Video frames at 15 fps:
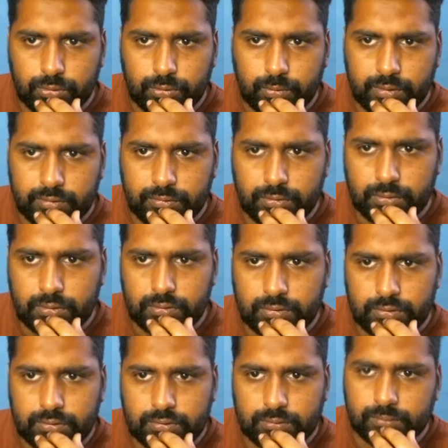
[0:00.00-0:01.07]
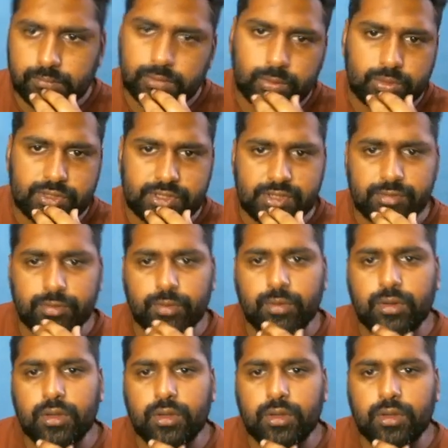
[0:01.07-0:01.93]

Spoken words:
24, 264.